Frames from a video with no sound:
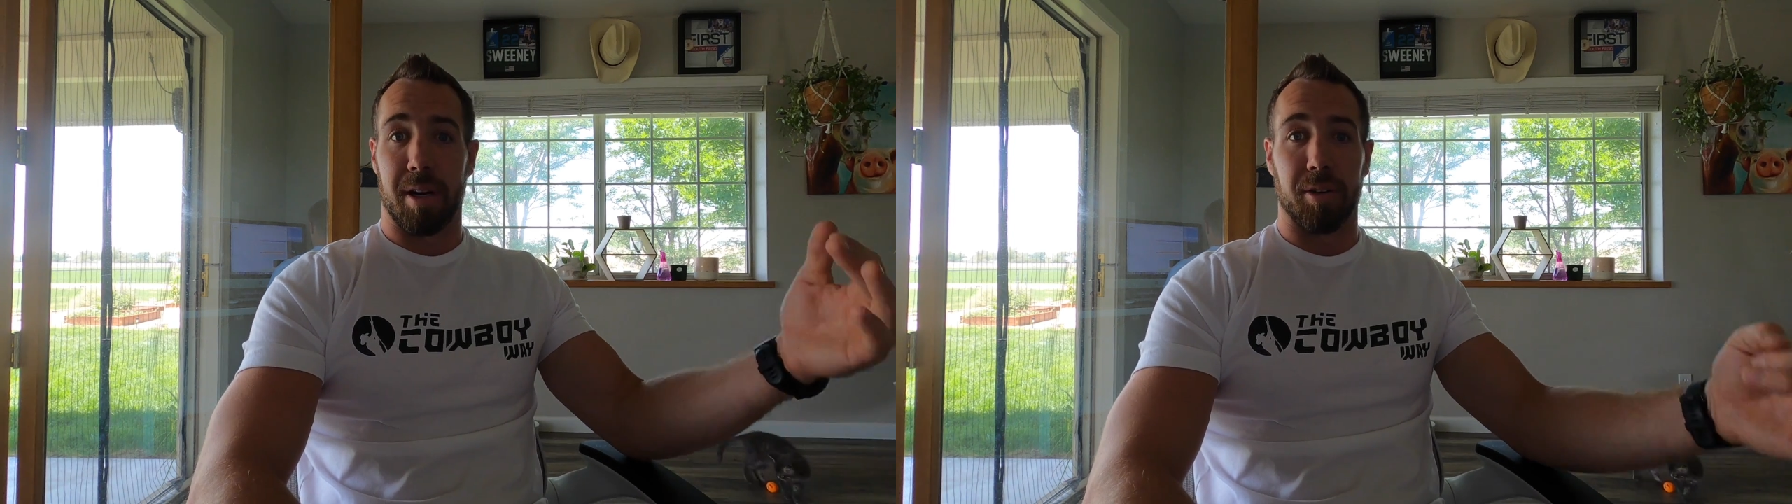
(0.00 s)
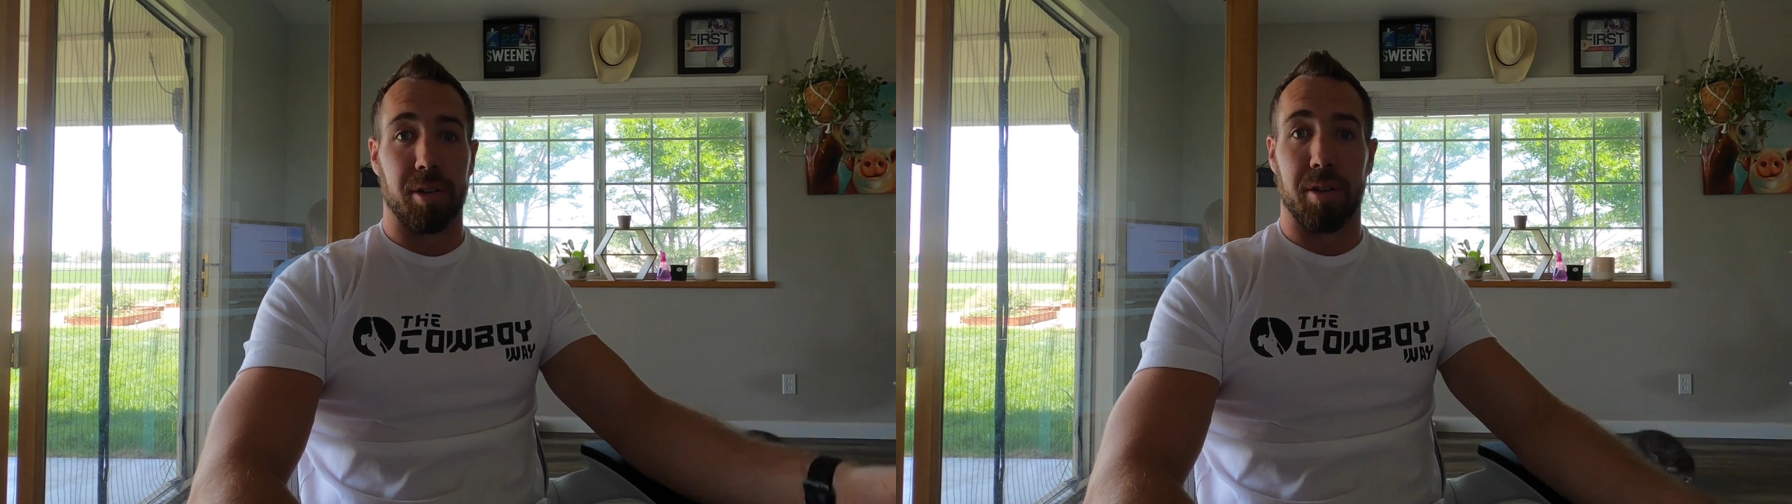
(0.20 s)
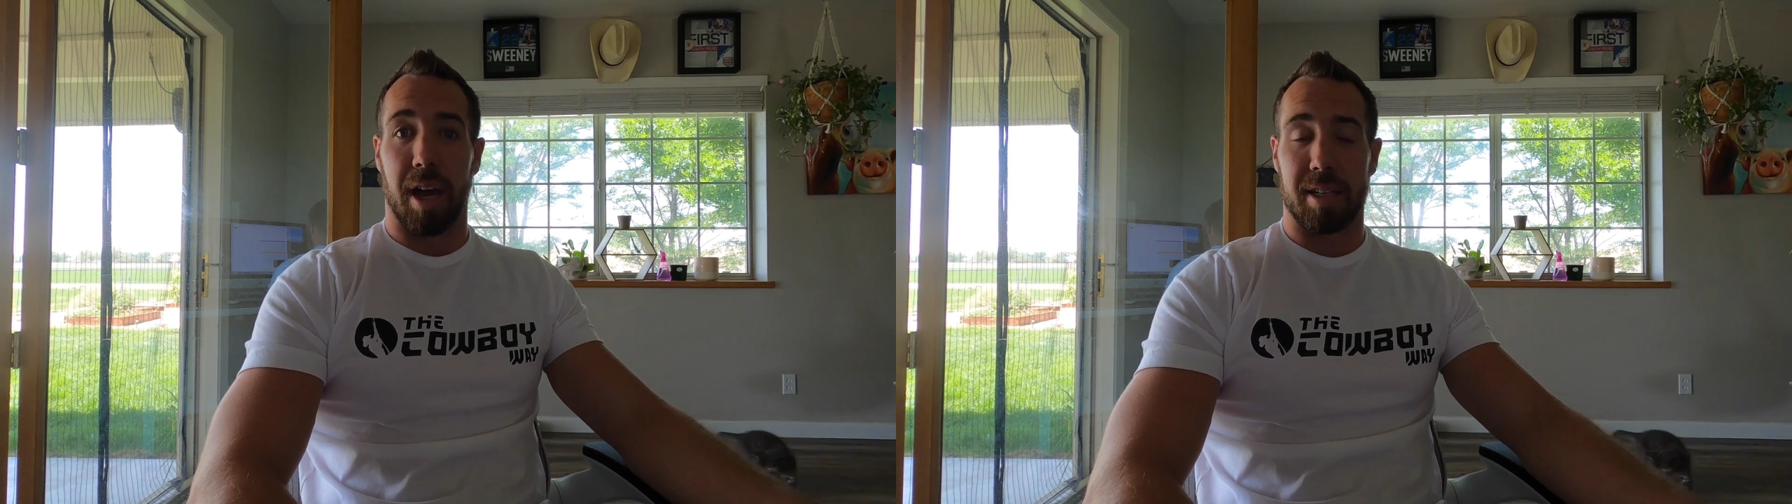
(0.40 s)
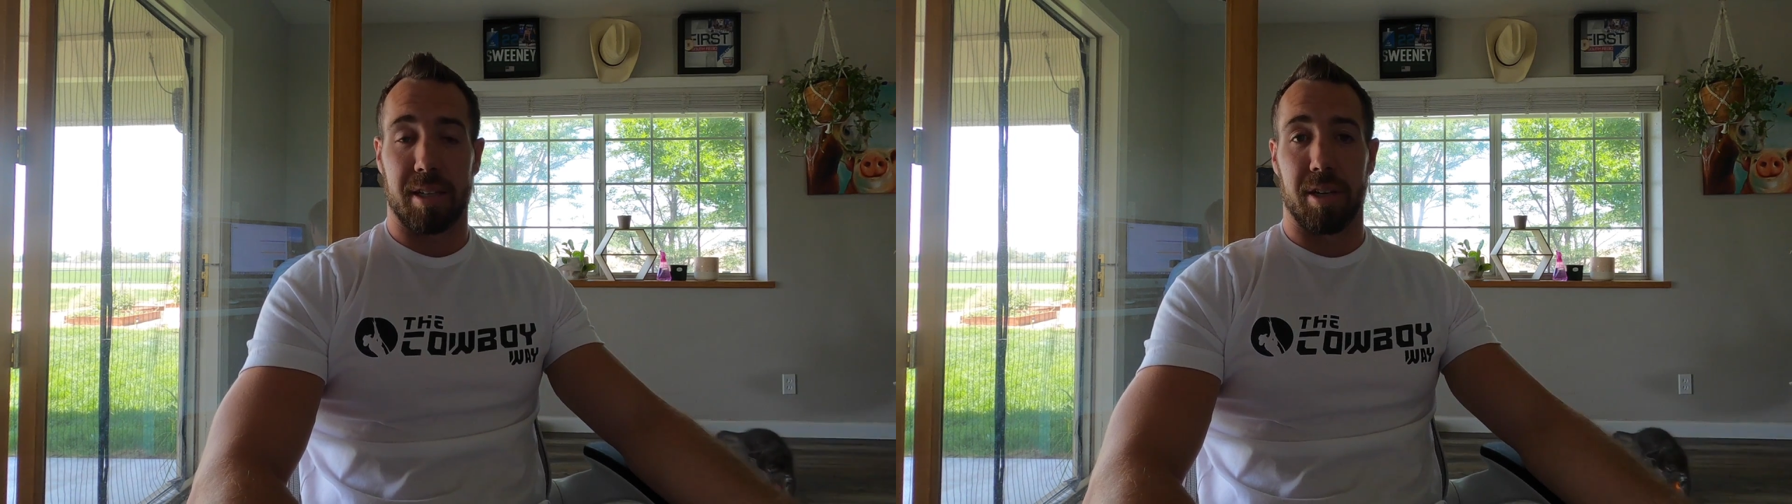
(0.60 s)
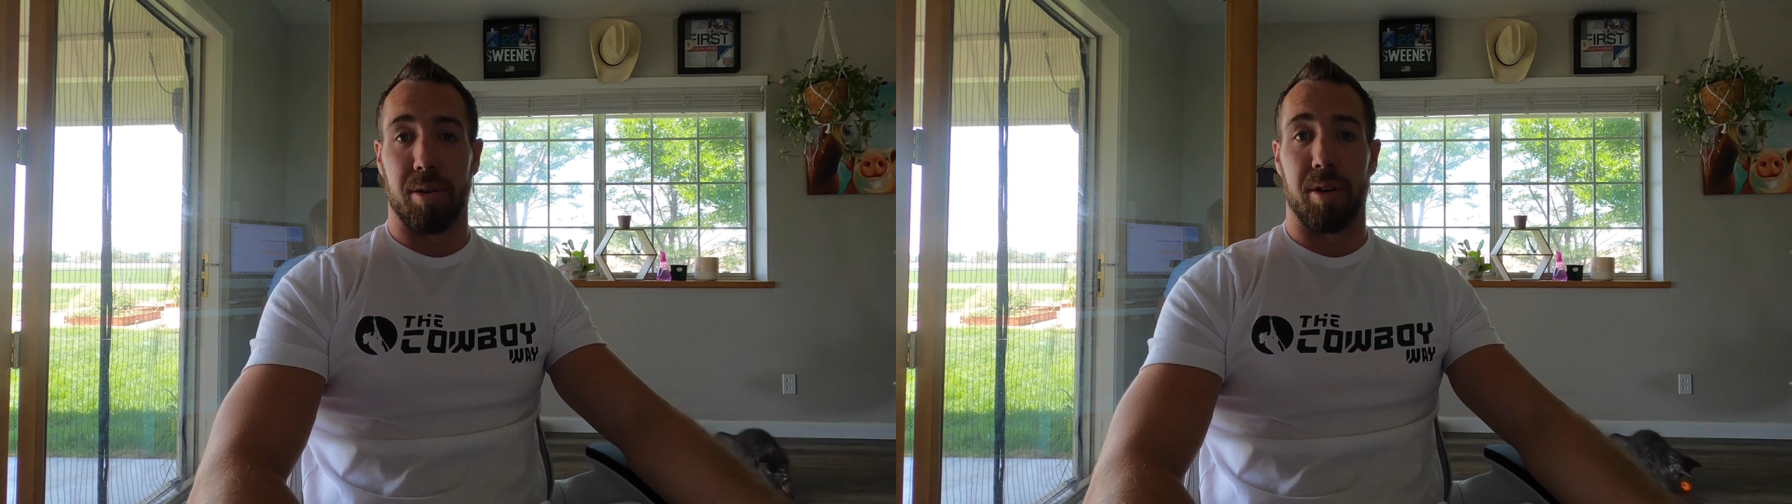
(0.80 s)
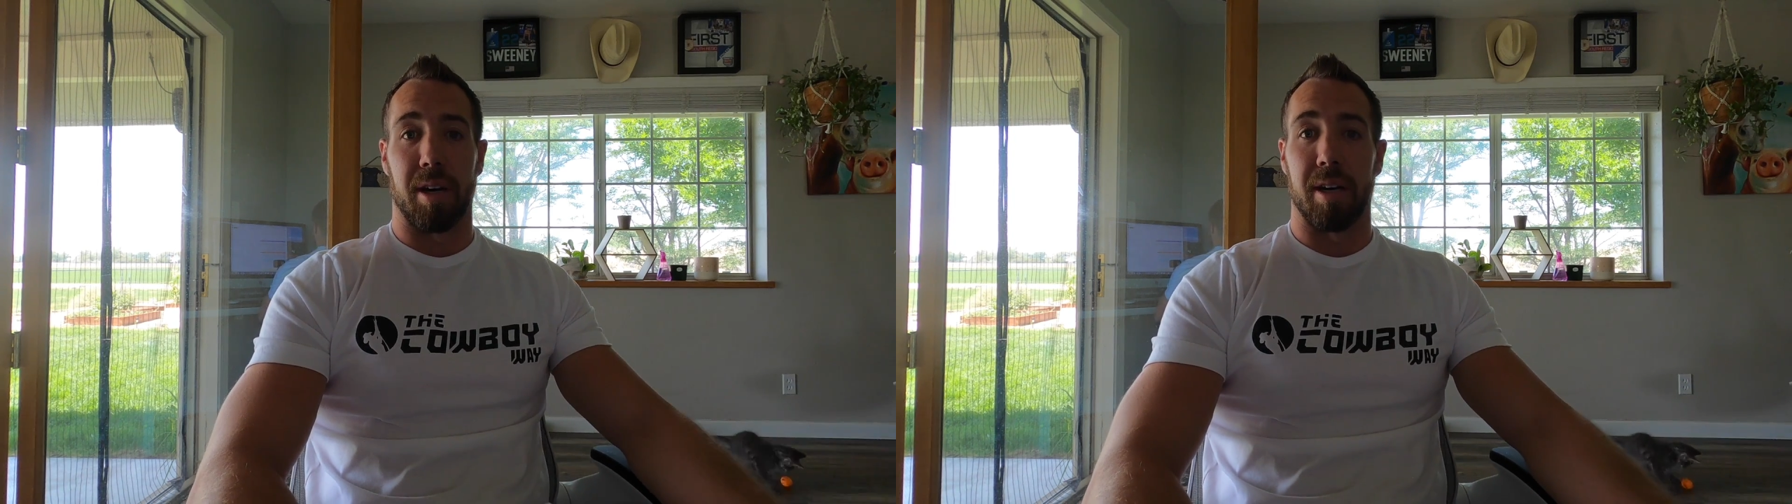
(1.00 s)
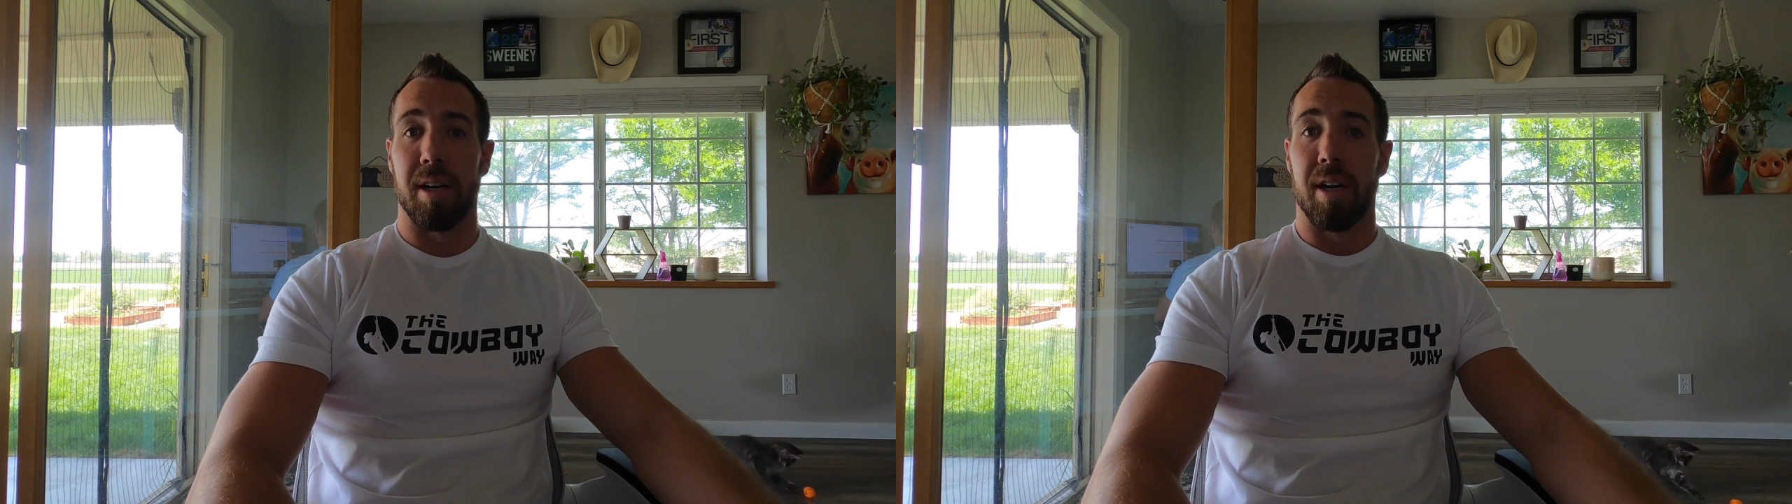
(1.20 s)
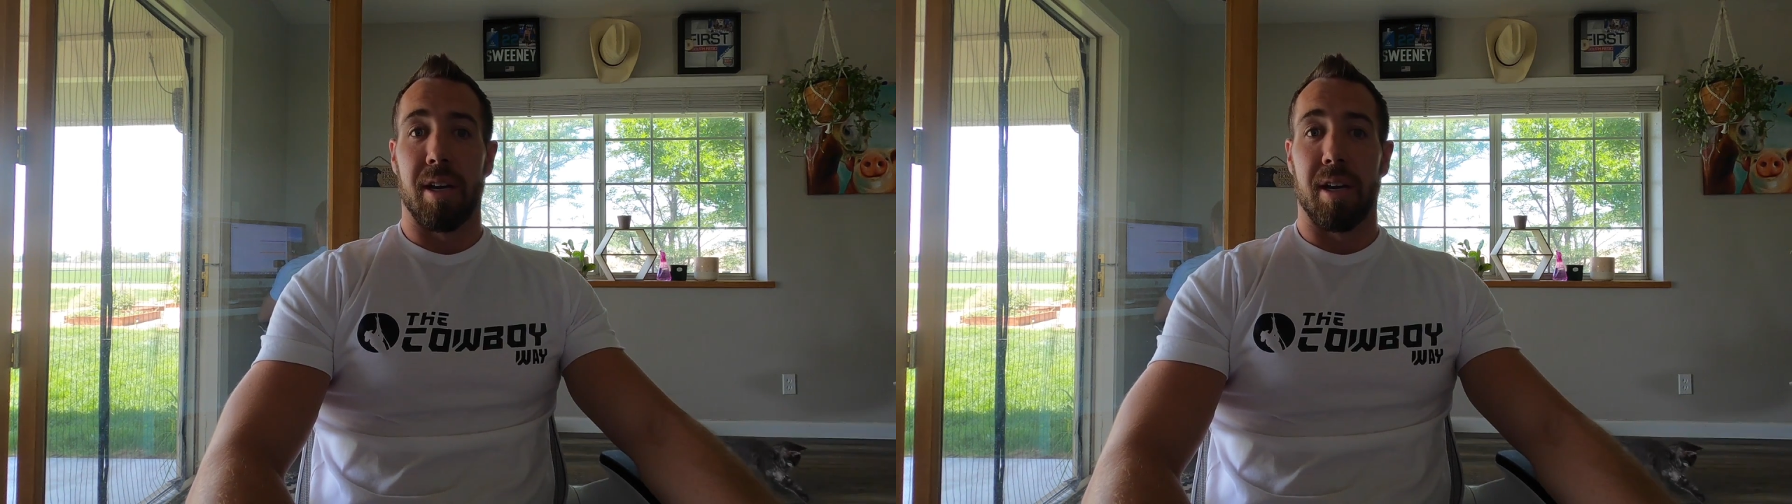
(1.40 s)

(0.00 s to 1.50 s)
able to execute a